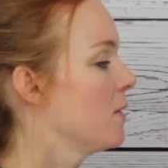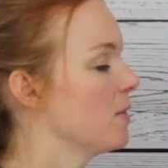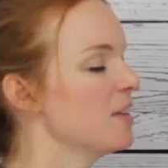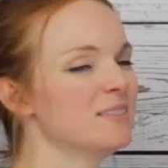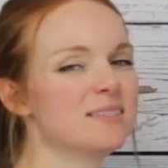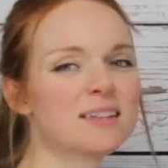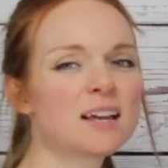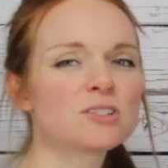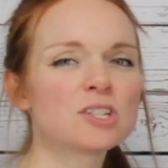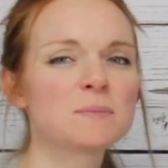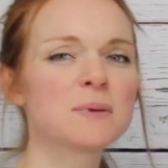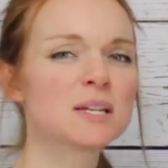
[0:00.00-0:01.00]
this
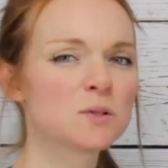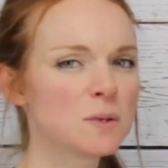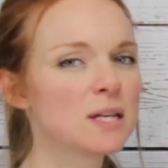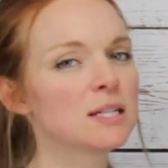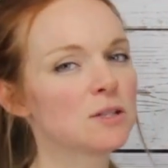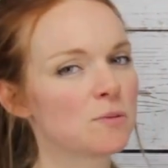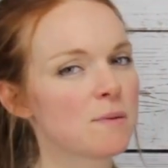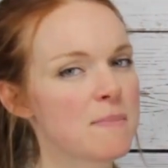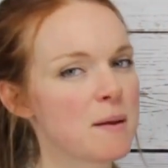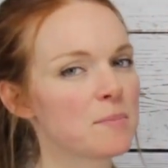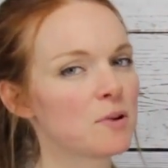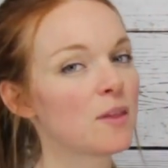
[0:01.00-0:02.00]
section because we need to
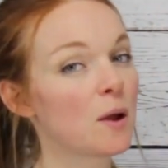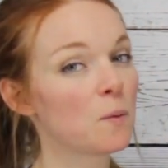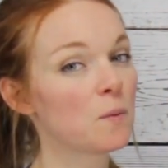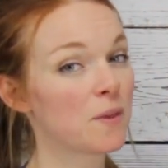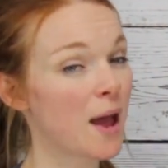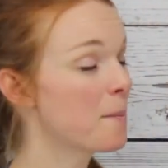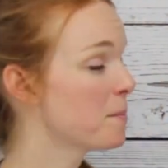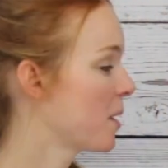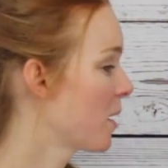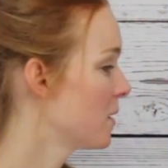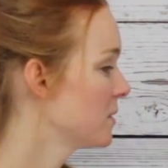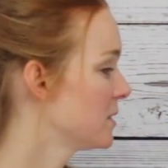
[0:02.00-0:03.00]
remember that that
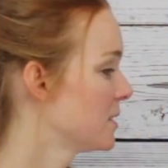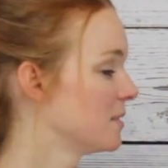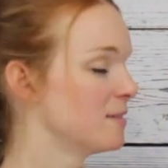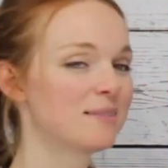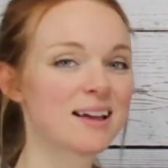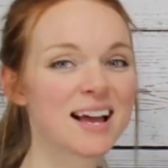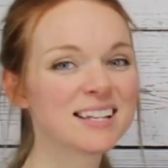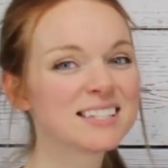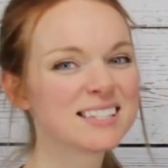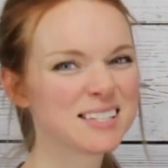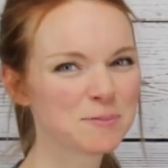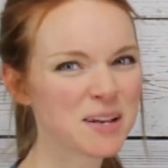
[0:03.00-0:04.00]
part has
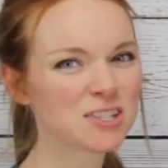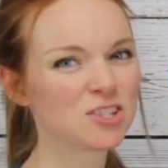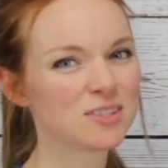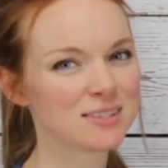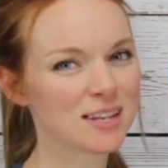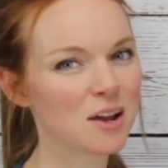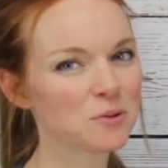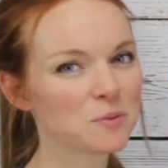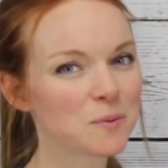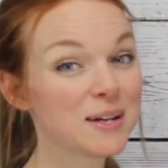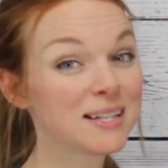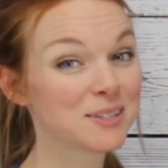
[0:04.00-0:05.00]
a special
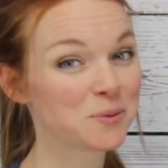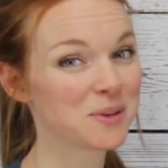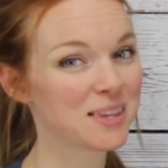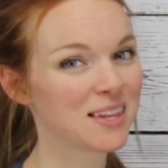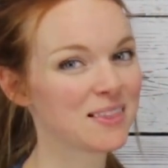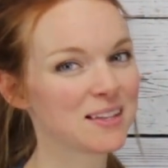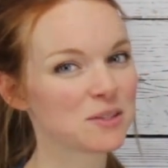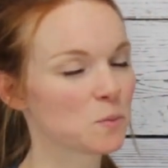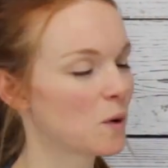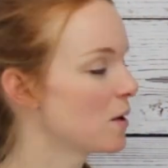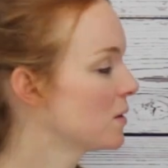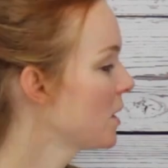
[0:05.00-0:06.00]
sound when it's within this
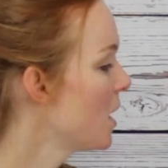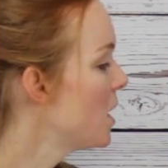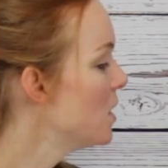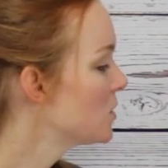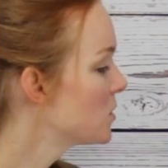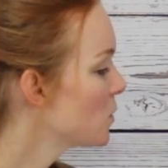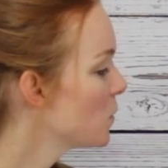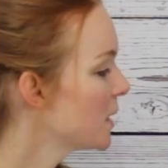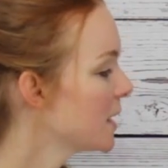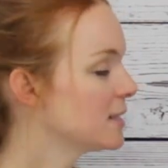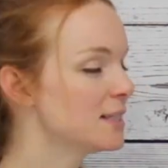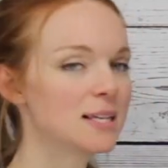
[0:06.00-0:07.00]
word. So
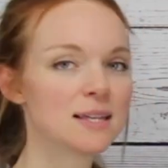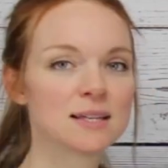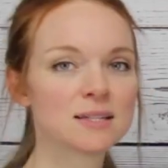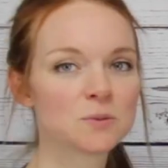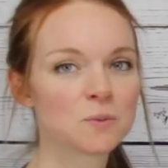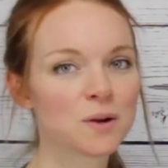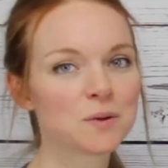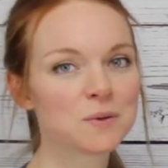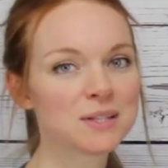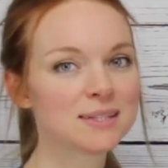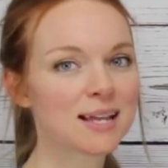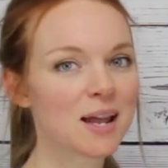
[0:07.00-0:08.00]
when I see this word,
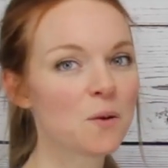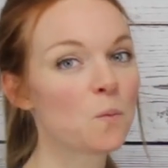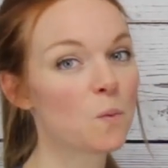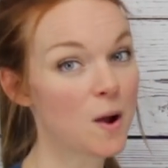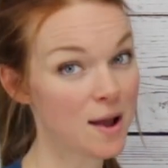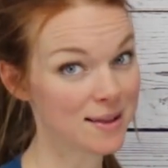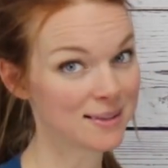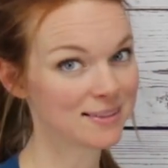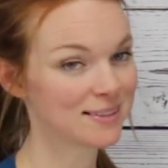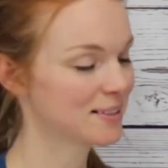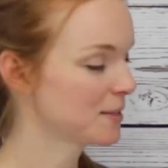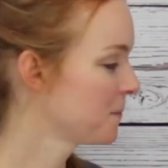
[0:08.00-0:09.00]
we say
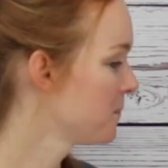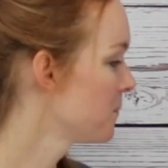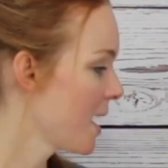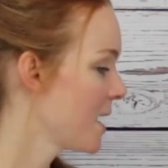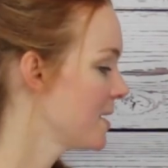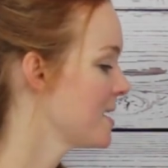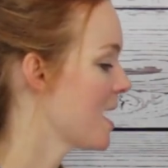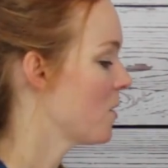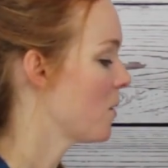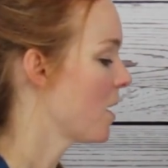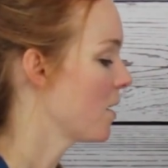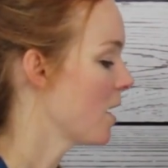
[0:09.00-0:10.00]
was.
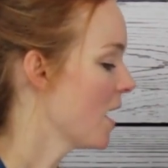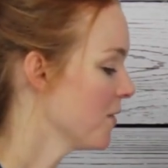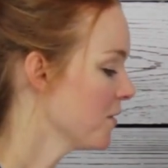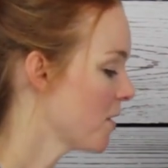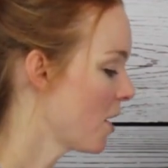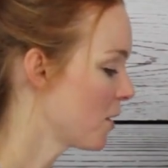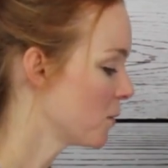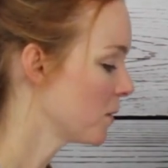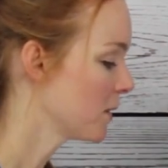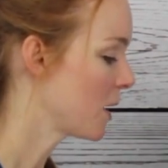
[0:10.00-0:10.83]
Now our other heart word